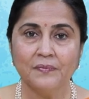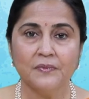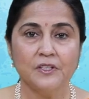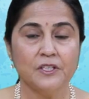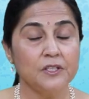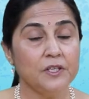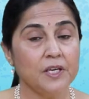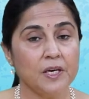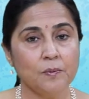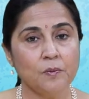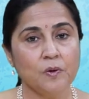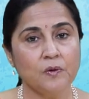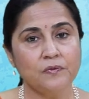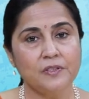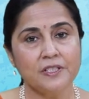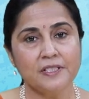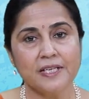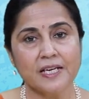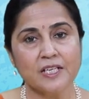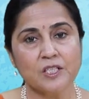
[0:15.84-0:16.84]
The name of
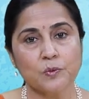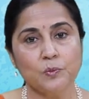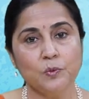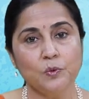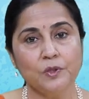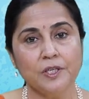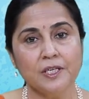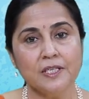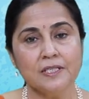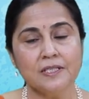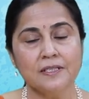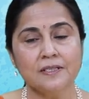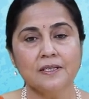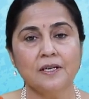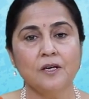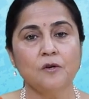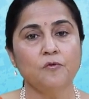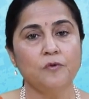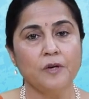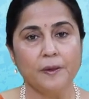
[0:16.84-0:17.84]
the textbook is
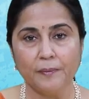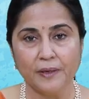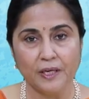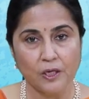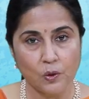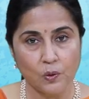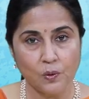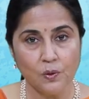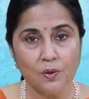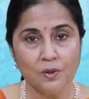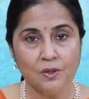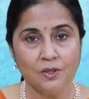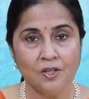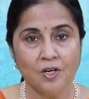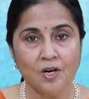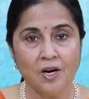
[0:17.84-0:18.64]
Flamingo